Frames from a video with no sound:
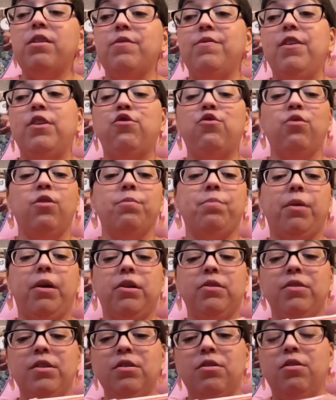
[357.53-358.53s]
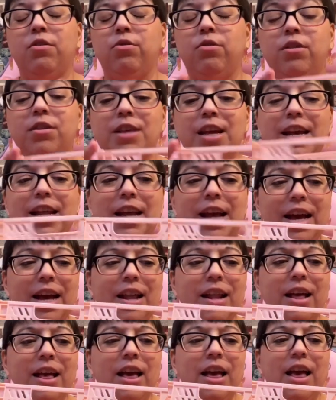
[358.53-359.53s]
visual person, so seeing it
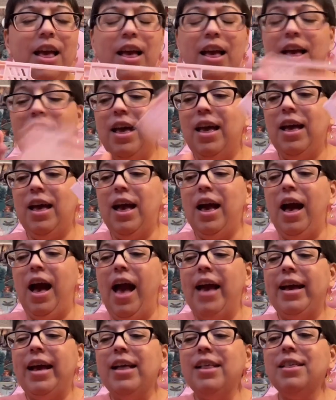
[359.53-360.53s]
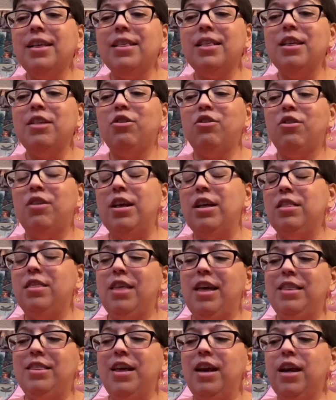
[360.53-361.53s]
I guess it's in,
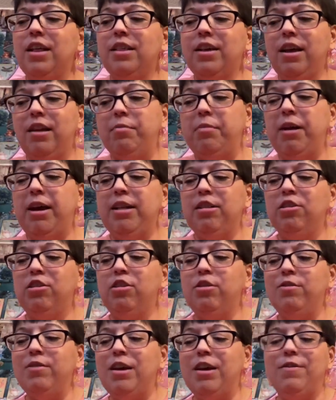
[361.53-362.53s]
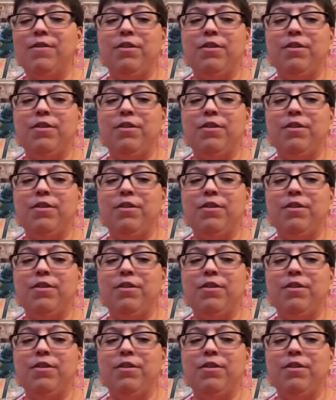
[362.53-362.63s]
they think it's going to be intuitive and